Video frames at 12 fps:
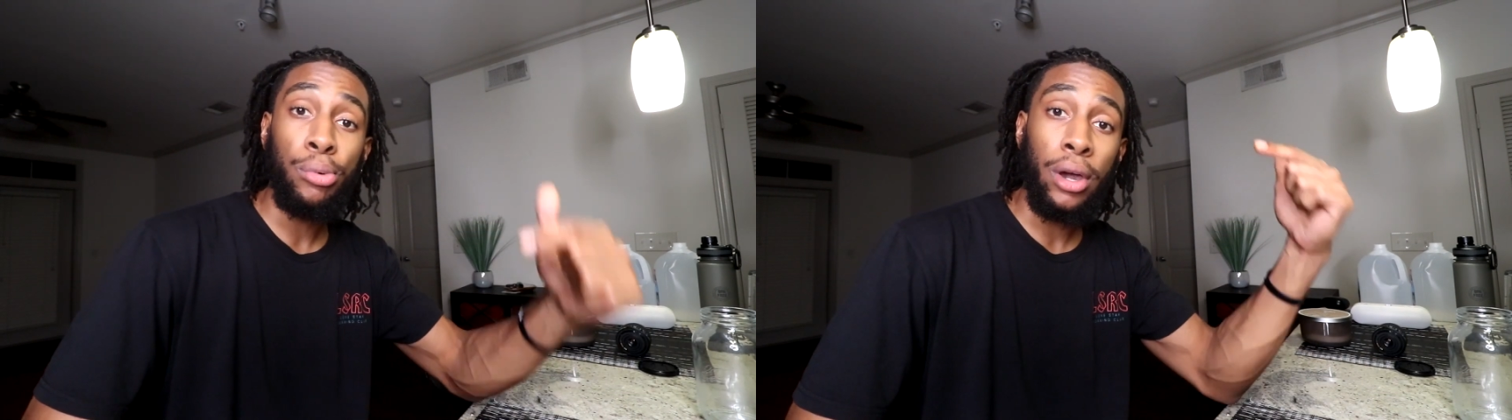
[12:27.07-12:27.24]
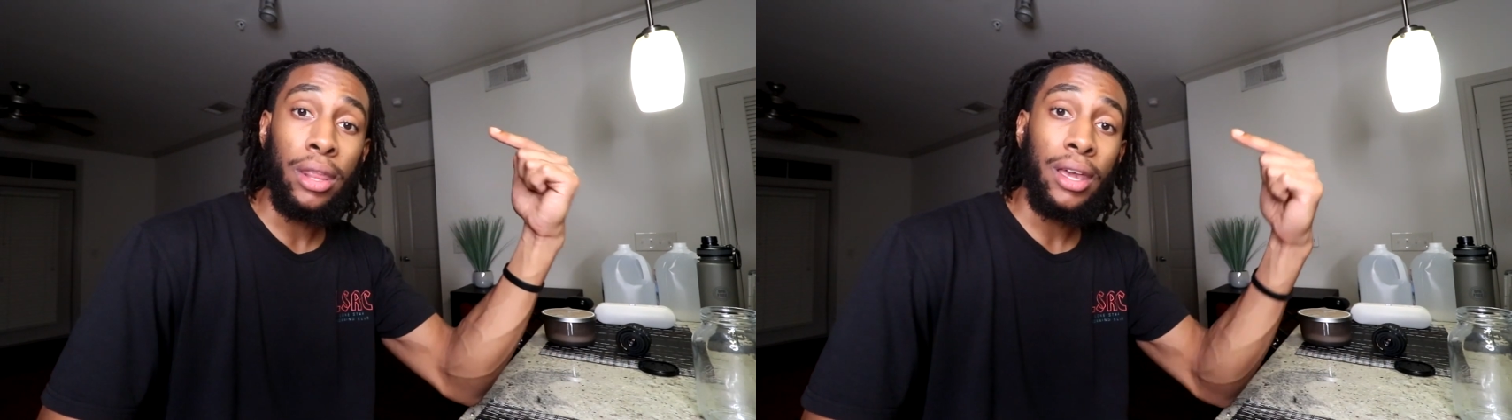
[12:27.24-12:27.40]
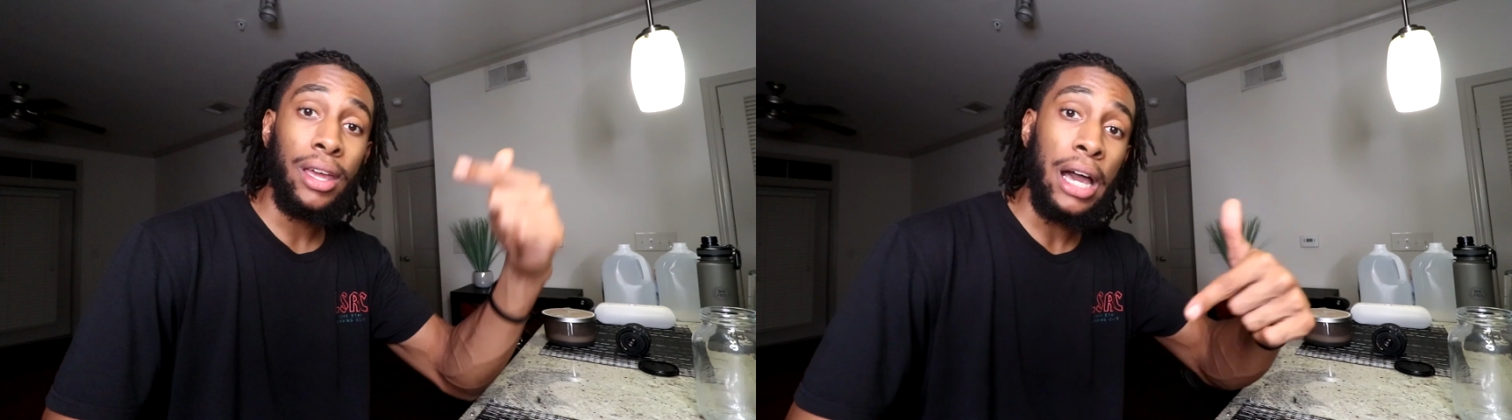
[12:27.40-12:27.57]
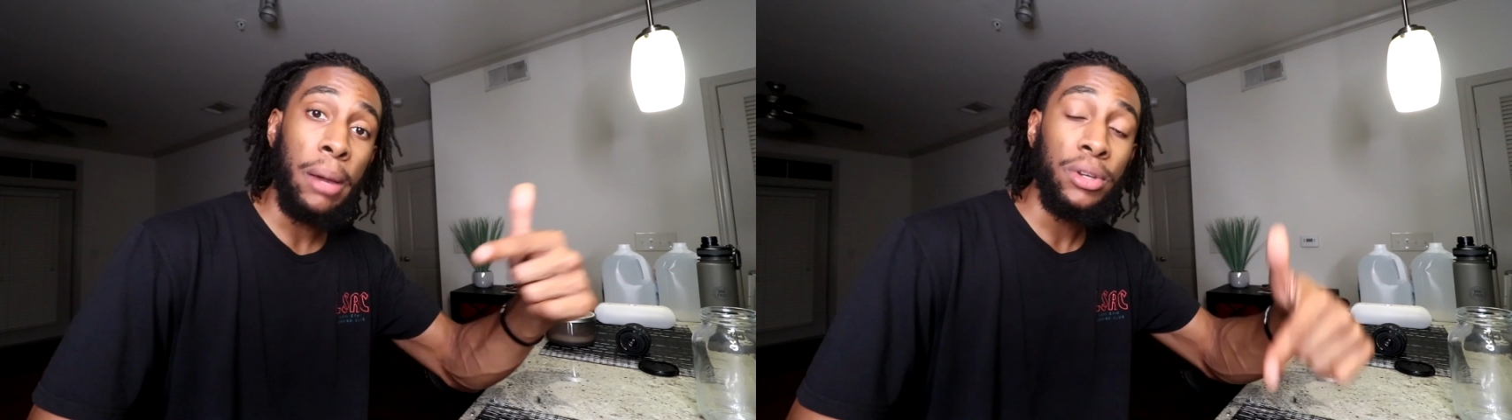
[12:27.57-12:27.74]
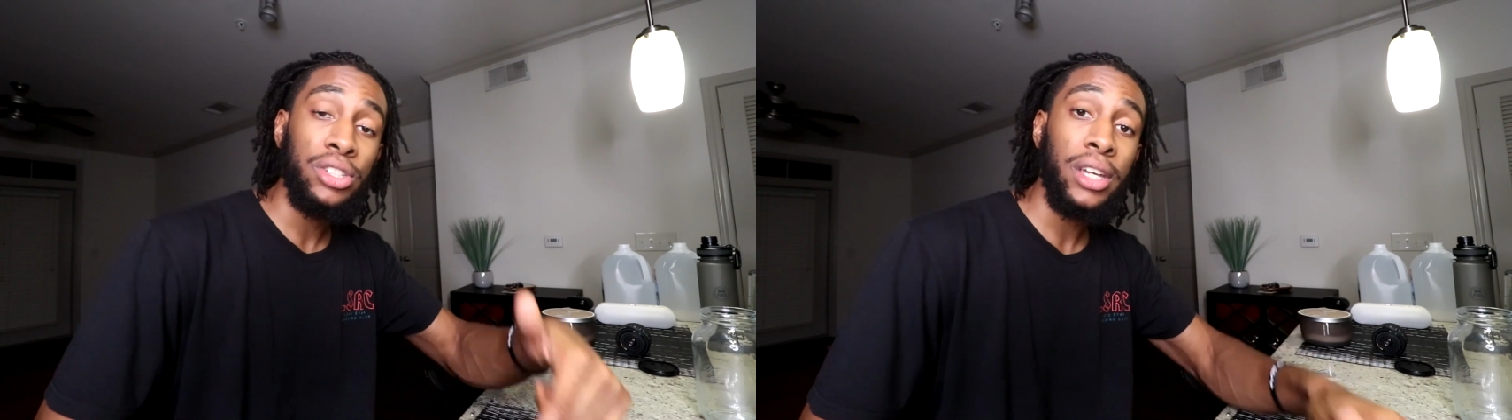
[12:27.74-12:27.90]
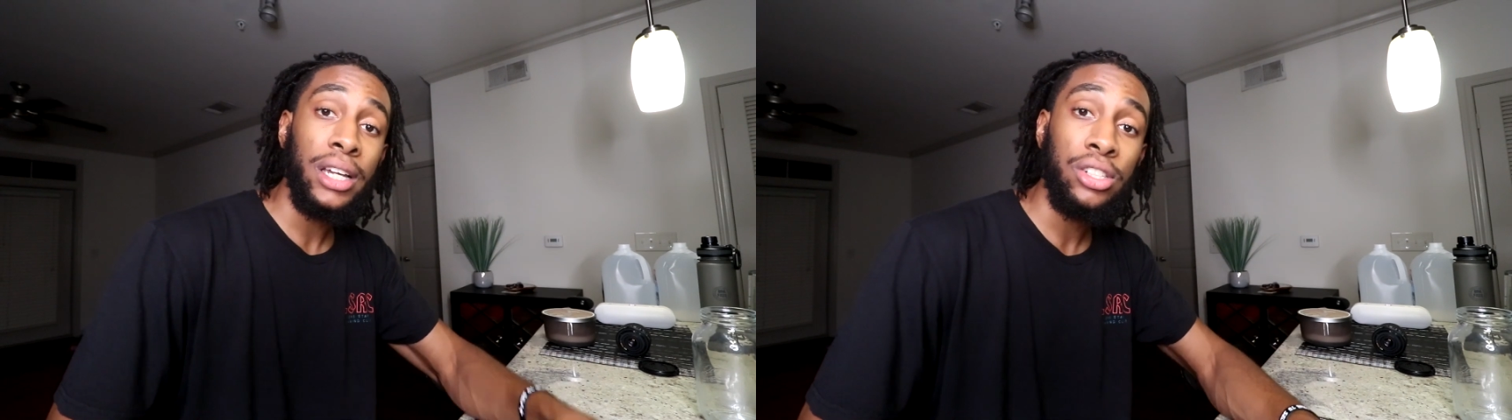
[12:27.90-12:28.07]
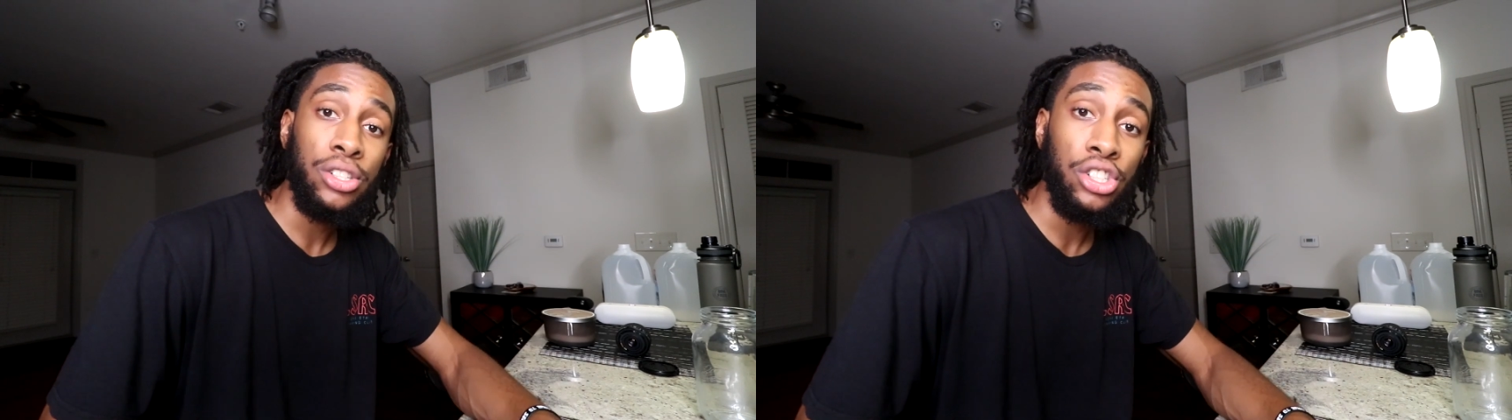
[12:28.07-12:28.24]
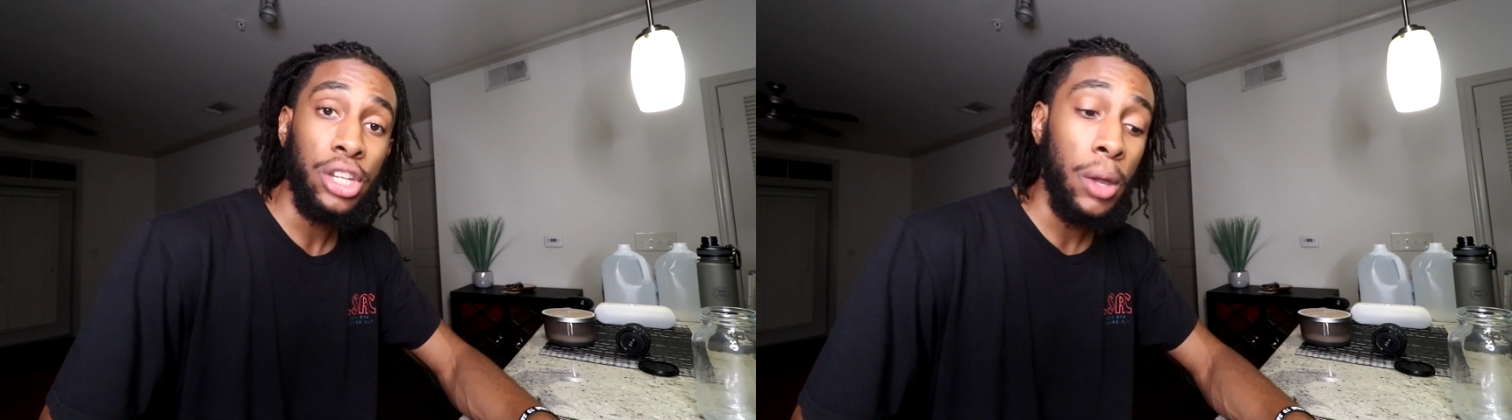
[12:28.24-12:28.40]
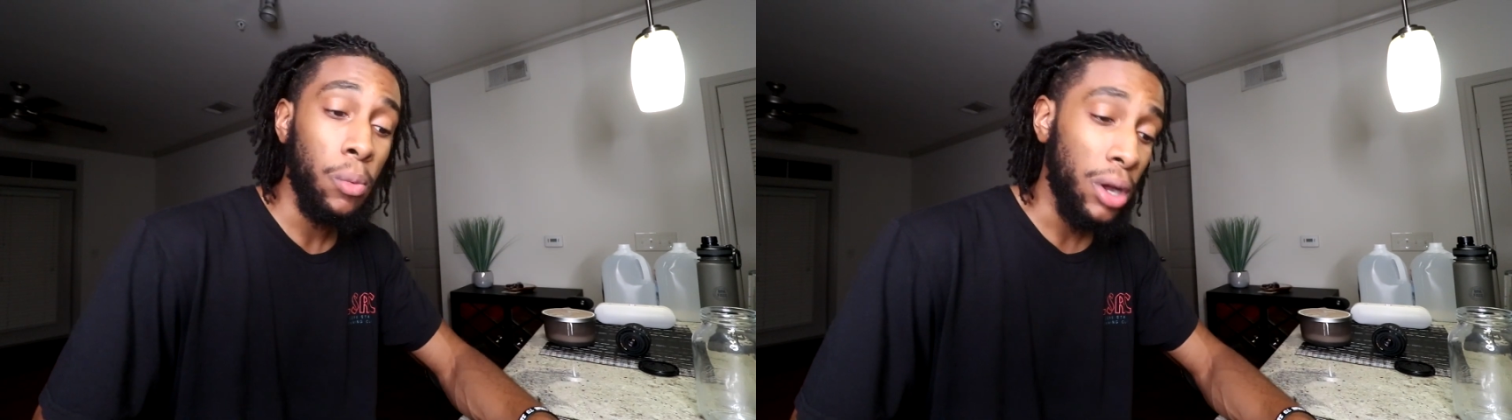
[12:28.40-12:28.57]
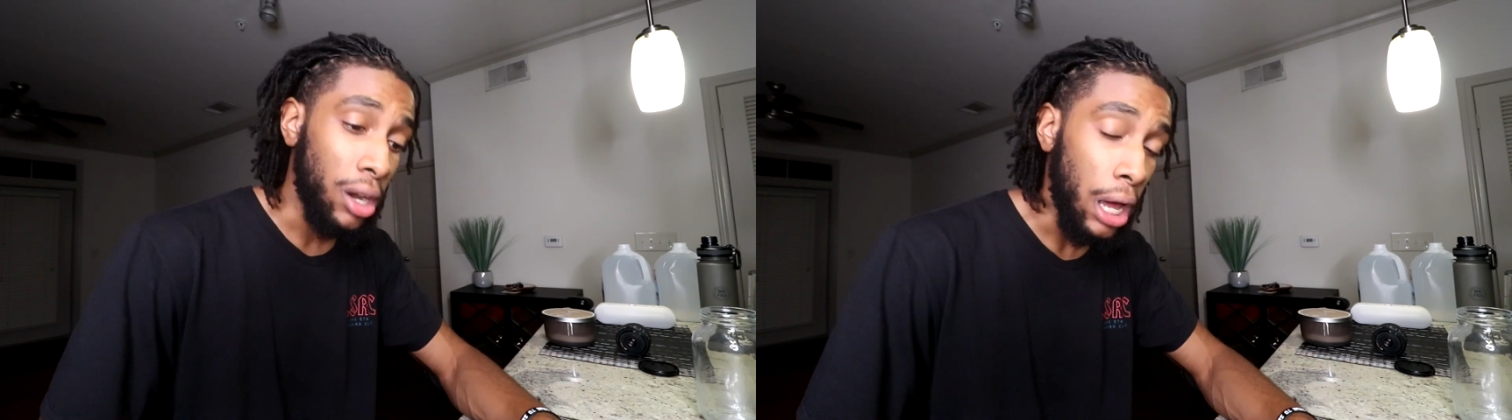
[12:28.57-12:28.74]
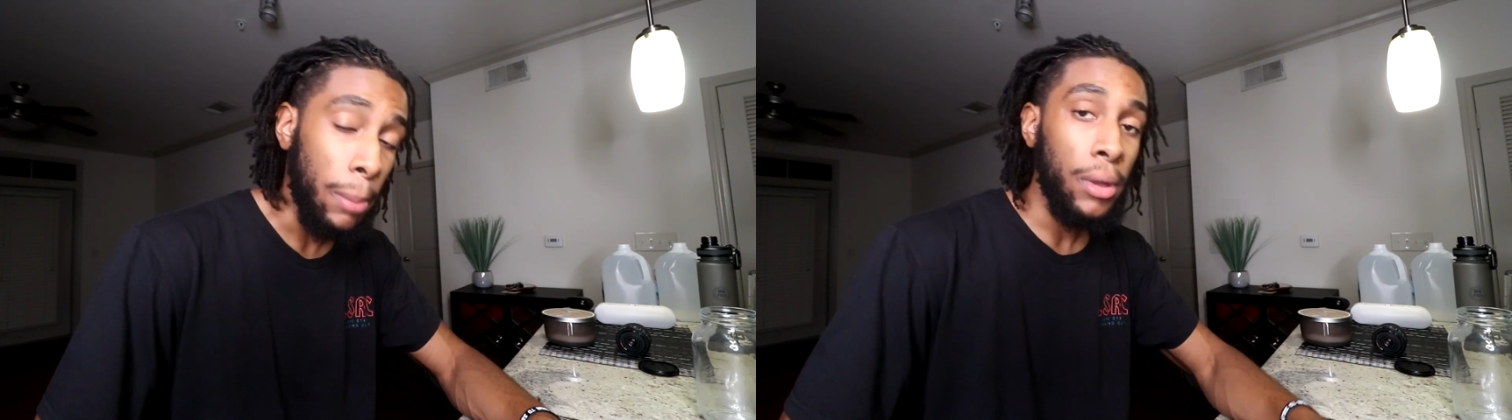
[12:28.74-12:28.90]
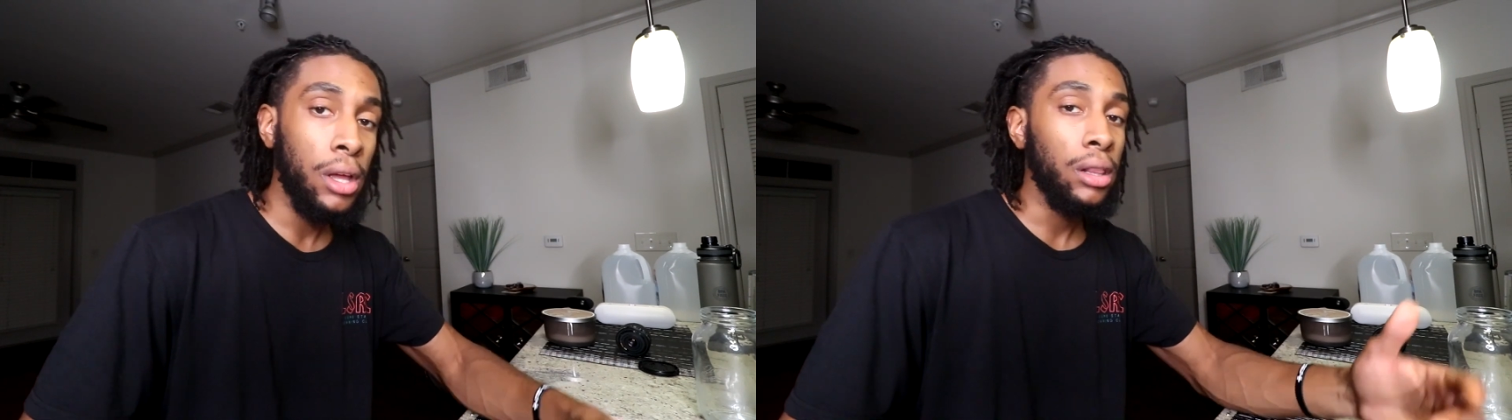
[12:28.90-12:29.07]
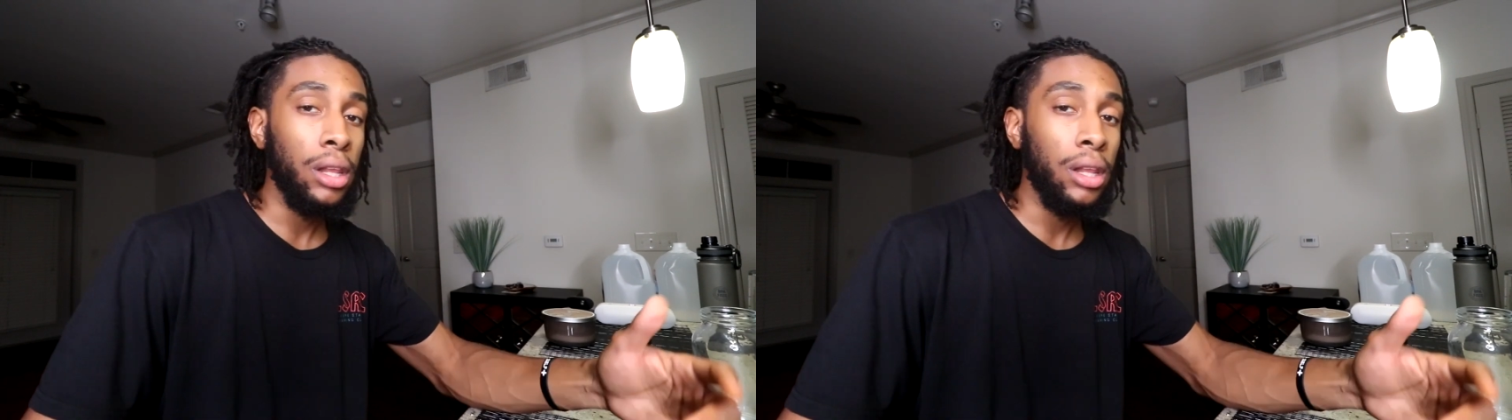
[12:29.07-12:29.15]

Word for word: boy in the comment section. Say what up.